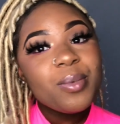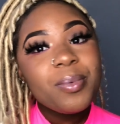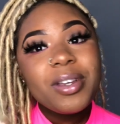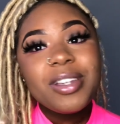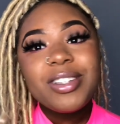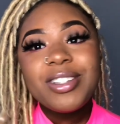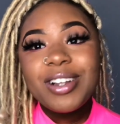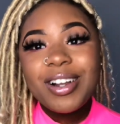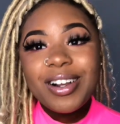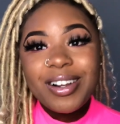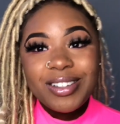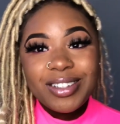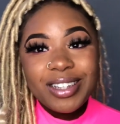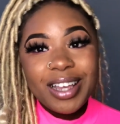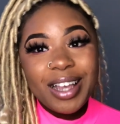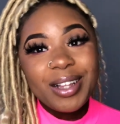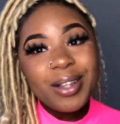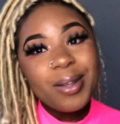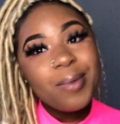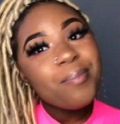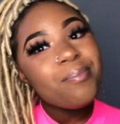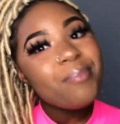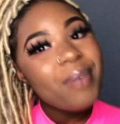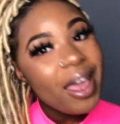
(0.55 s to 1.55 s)
It's your girl Jay, and
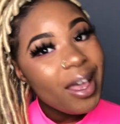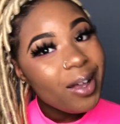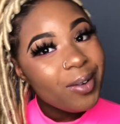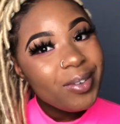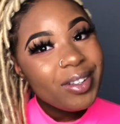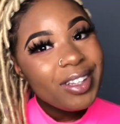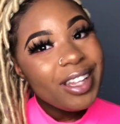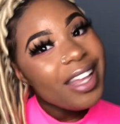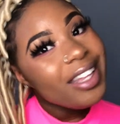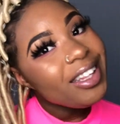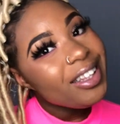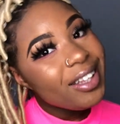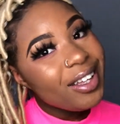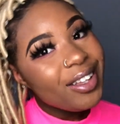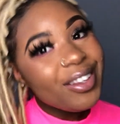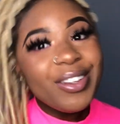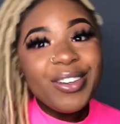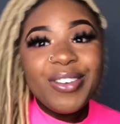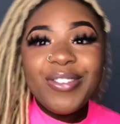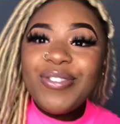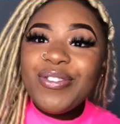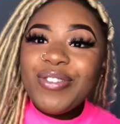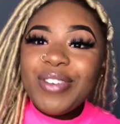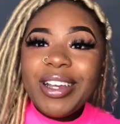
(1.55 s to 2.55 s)
I'm back with another
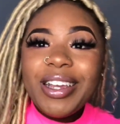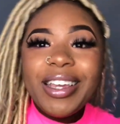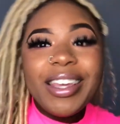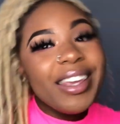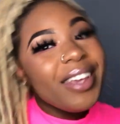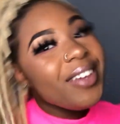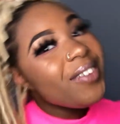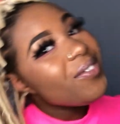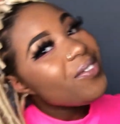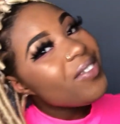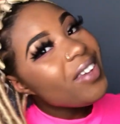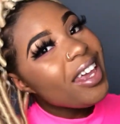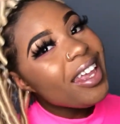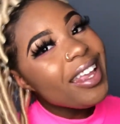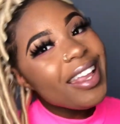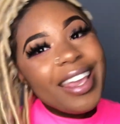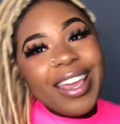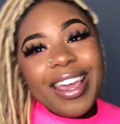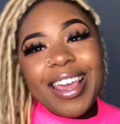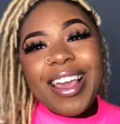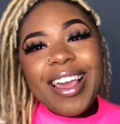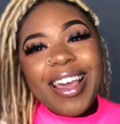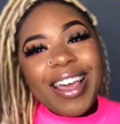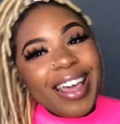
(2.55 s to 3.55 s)
freaking
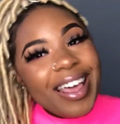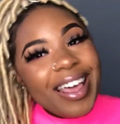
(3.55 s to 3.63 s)
video.